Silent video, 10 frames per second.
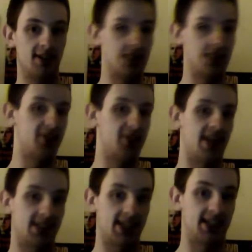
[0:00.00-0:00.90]
So
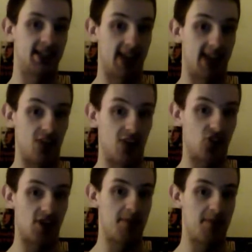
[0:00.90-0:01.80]
Dennis
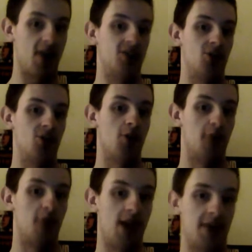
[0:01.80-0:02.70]
Kucinich, compared to
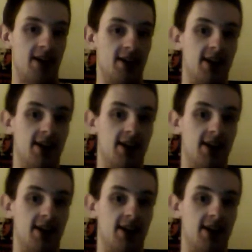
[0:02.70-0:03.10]
Obama,